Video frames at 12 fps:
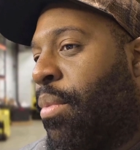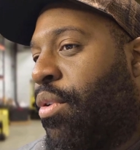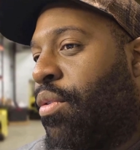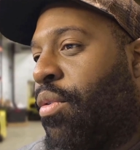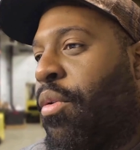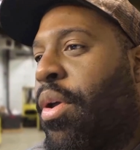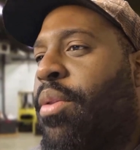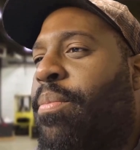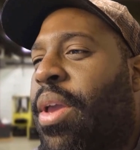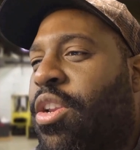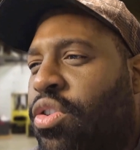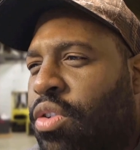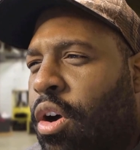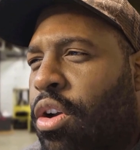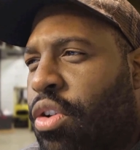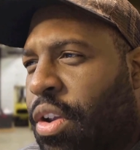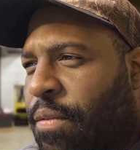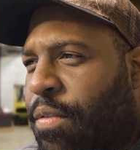but you're gonna wanna make sure
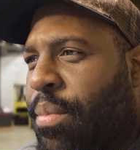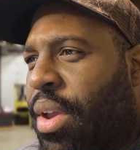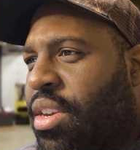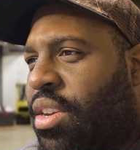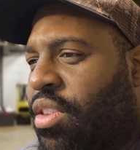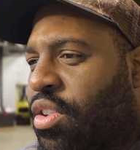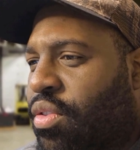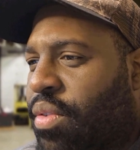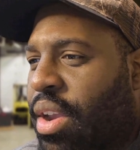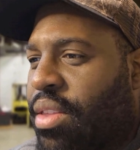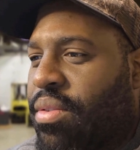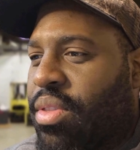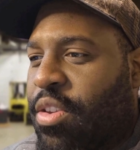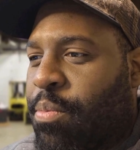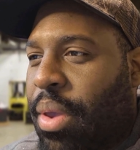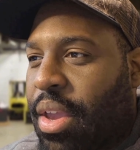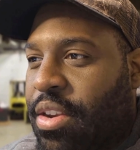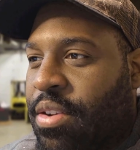all your information is correct on this
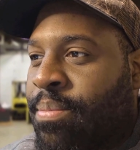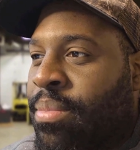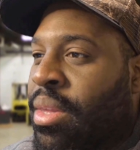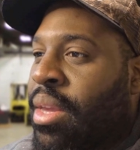page.